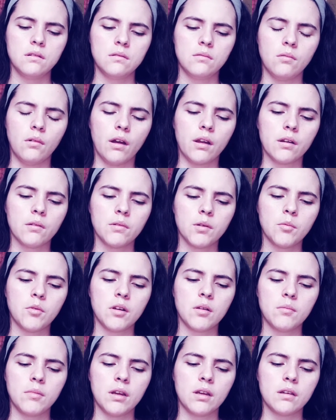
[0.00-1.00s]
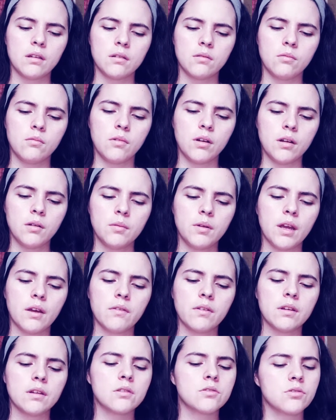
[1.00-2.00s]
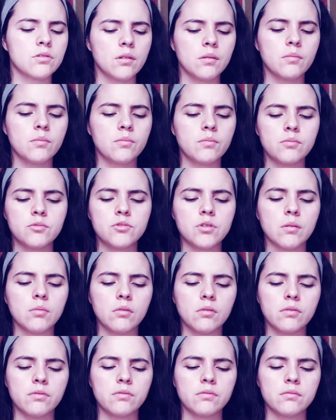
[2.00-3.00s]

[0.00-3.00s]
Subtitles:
Why don't we want to make... Why are we having a trouble?